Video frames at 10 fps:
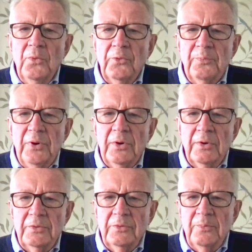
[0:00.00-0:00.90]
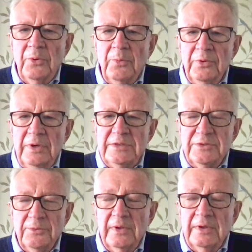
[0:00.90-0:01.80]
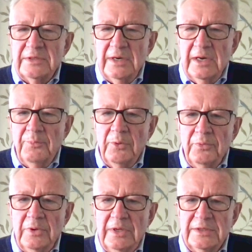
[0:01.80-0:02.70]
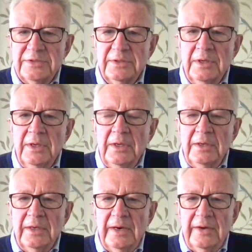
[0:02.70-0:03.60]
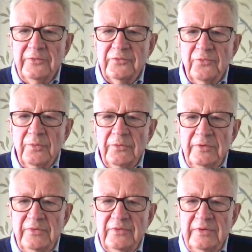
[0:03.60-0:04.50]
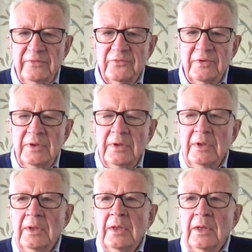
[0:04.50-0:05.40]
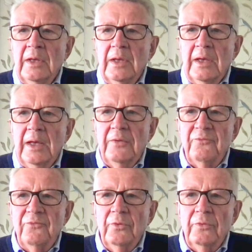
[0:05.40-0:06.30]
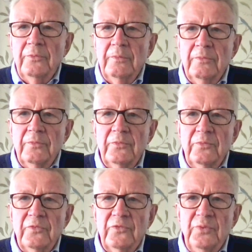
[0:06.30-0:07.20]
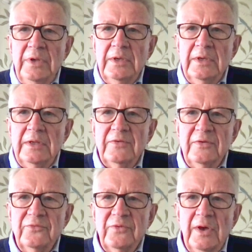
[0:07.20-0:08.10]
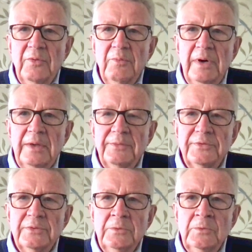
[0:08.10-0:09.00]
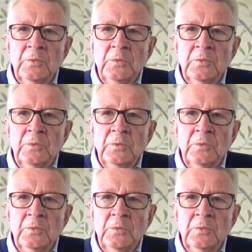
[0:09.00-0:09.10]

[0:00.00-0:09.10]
what part of the population, of the entire population, dies from the disease. And for Sweden, it is now about